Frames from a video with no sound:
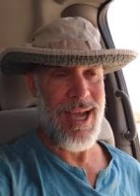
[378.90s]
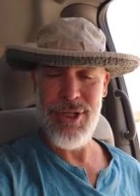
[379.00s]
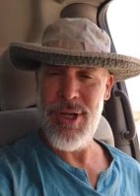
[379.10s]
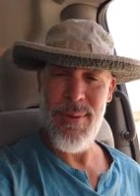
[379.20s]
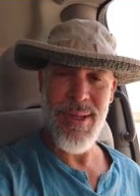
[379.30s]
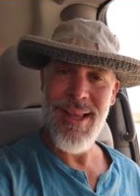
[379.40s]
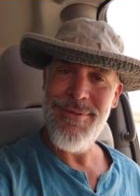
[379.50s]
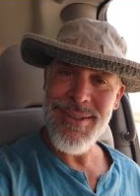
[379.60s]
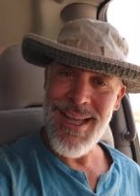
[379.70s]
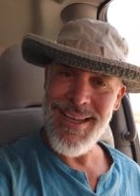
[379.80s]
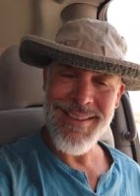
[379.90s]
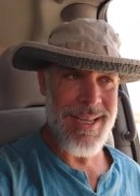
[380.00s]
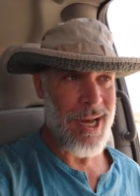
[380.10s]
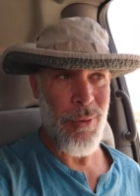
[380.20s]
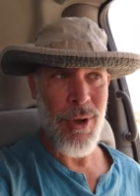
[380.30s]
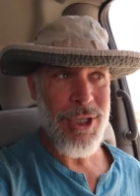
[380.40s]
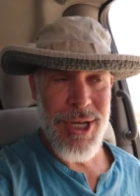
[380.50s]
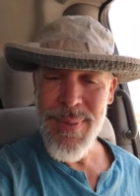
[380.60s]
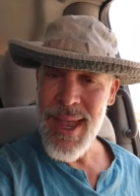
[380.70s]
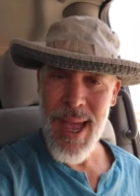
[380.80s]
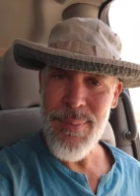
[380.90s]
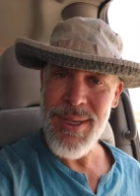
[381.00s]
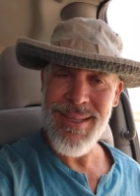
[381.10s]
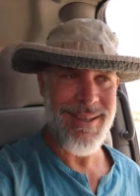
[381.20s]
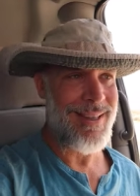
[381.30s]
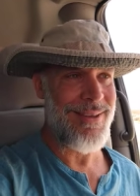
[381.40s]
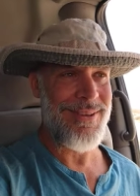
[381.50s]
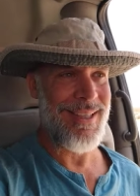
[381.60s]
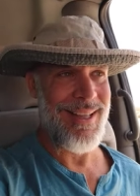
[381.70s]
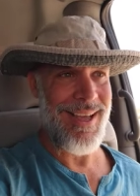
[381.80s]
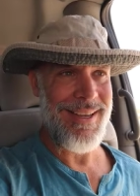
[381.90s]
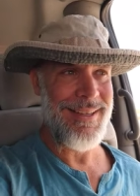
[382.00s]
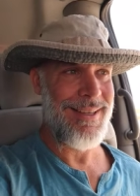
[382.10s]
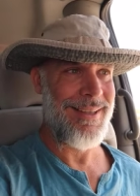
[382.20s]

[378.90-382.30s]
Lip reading: I try to be love and light. And I want you to be happy and live in the light.